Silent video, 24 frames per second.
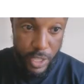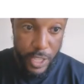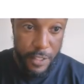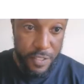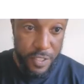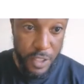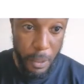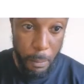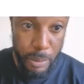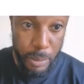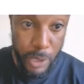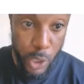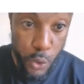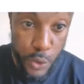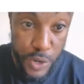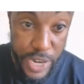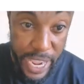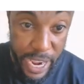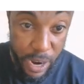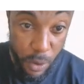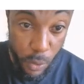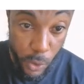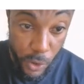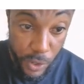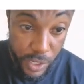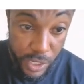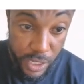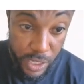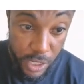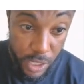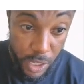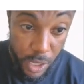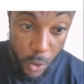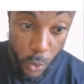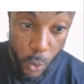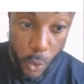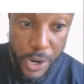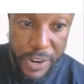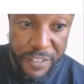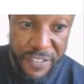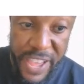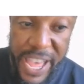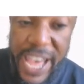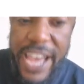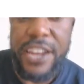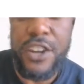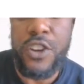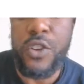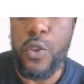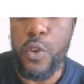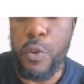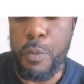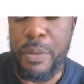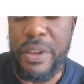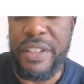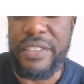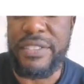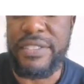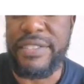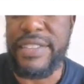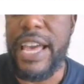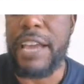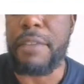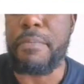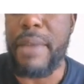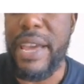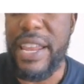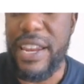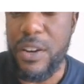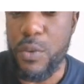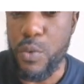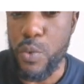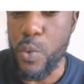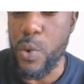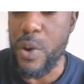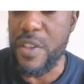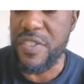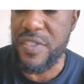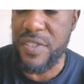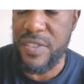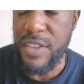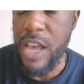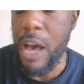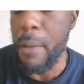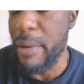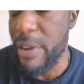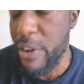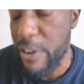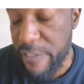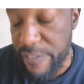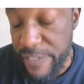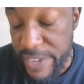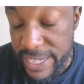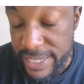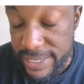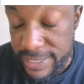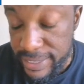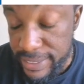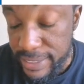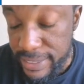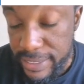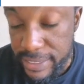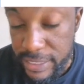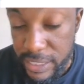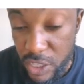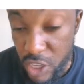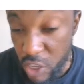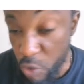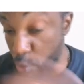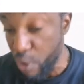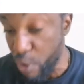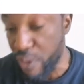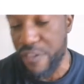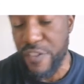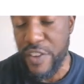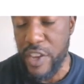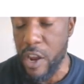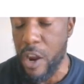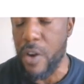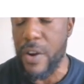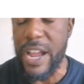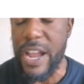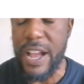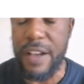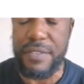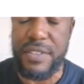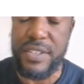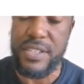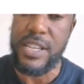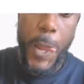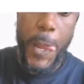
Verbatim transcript: the blue network would have had to have been segmented with sub interfaces with VRFs.